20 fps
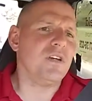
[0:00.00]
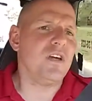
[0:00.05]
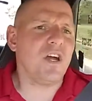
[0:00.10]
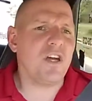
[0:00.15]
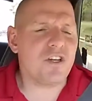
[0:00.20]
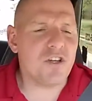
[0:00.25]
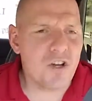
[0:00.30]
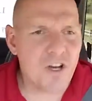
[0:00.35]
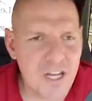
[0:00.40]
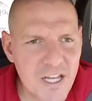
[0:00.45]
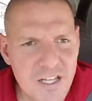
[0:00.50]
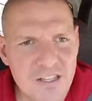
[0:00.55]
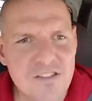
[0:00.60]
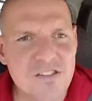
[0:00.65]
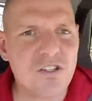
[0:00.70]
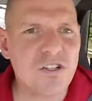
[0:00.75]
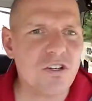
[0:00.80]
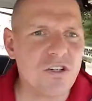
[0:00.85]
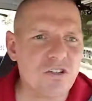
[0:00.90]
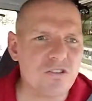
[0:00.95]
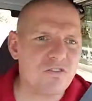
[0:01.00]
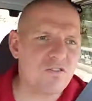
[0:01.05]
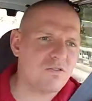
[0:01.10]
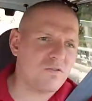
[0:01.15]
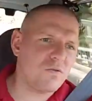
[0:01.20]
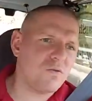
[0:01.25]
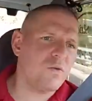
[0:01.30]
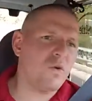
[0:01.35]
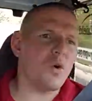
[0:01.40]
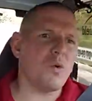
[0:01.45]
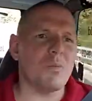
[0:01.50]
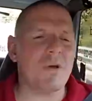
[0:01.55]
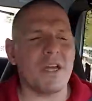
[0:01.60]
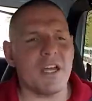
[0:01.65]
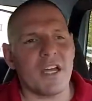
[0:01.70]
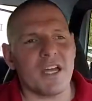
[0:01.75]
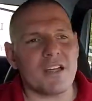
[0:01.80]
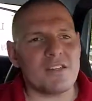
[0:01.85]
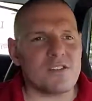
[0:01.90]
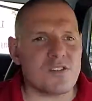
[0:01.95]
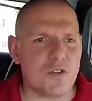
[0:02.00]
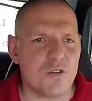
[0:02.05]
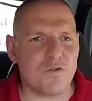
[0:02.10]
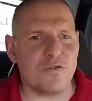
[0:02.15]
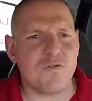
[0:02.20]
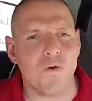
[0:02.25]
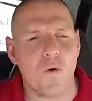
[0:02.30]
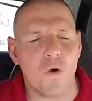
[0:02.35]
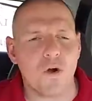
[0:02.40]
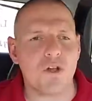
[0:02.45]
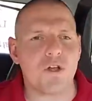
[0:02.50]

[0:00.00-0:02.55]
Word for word: And your answers will be answered for